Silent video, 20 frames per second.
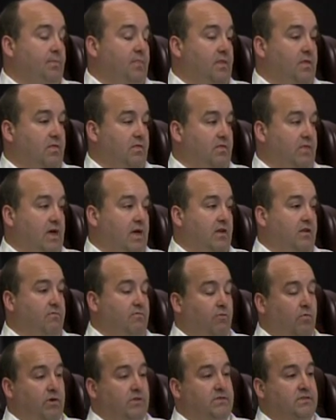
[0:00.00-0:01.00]
Then,
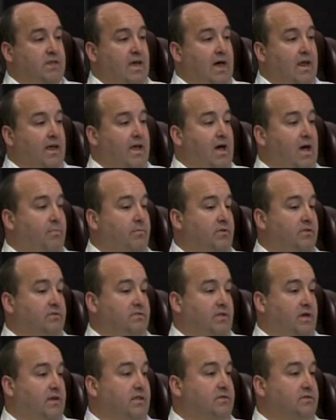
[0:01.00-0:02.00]
if once that happens,
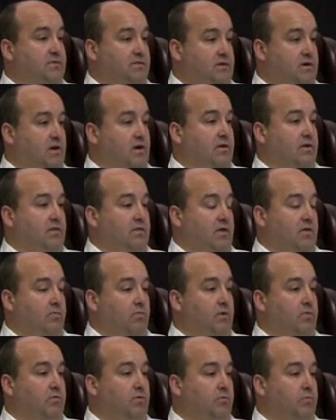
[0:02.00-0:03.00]
then it's done. Then
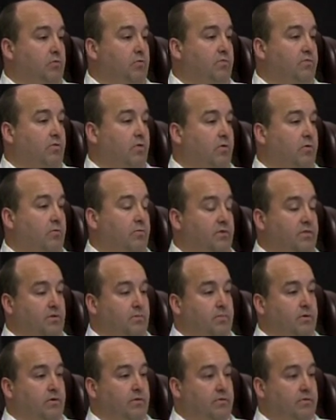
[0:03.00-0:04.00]
we will move forward with the build.